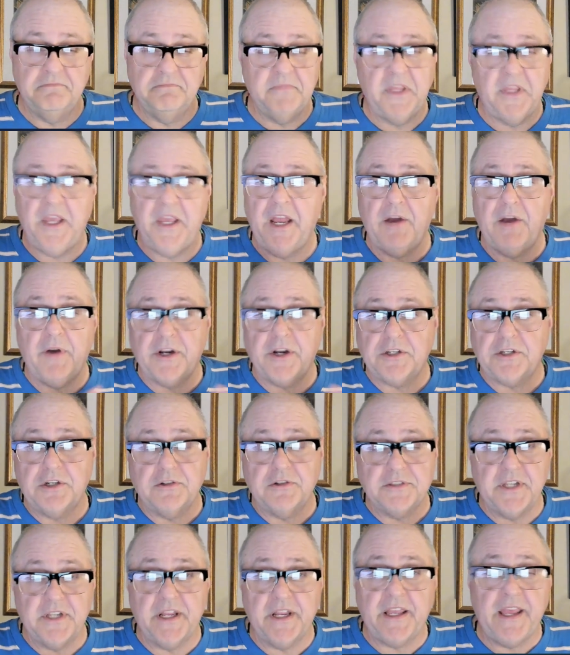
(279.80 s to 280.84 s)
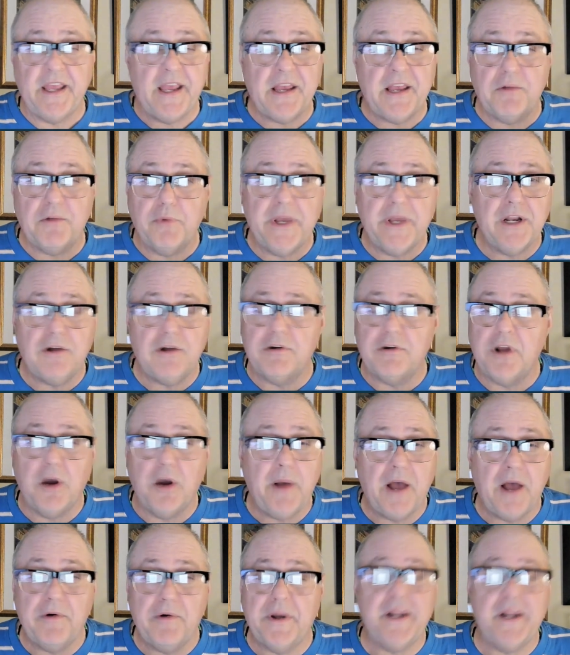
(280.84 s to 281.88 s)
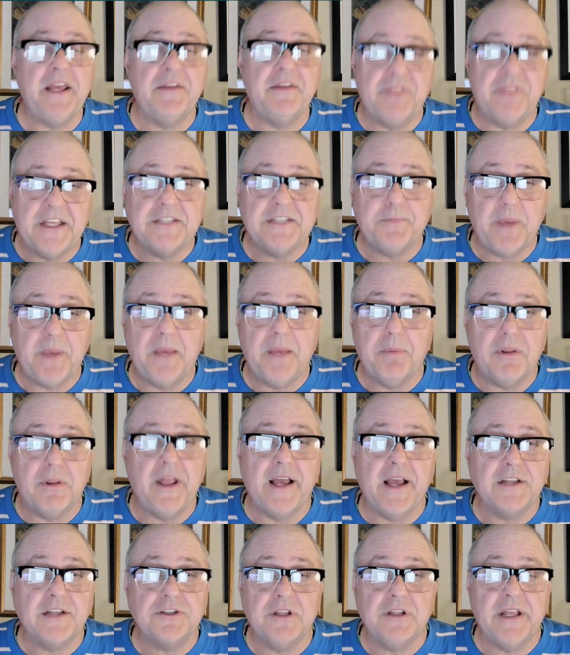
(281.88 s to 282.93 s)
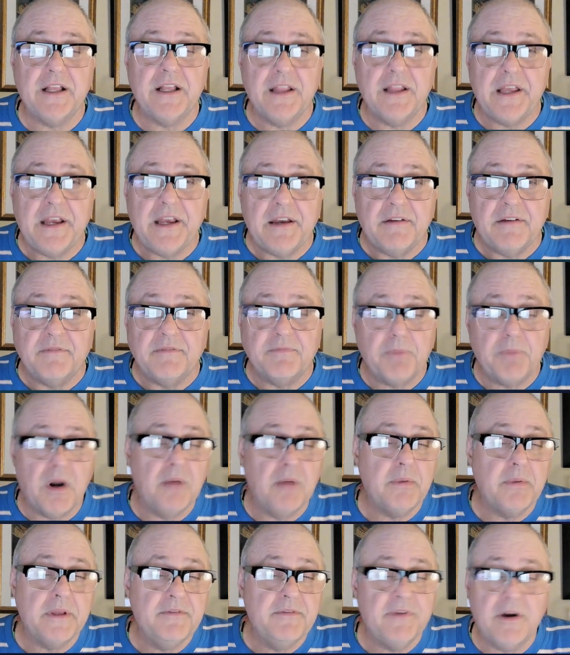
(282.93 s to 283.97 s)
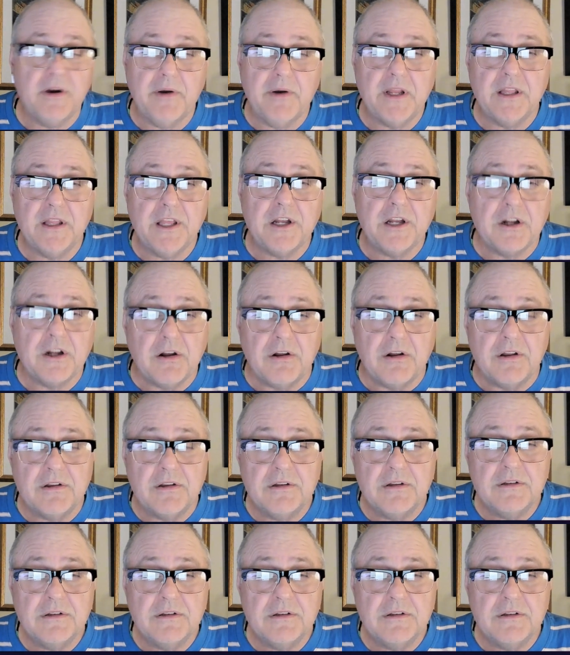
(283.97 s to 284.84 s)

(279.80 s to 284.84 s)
characters. And again, we don't know how any of these people actually live. Probably very little.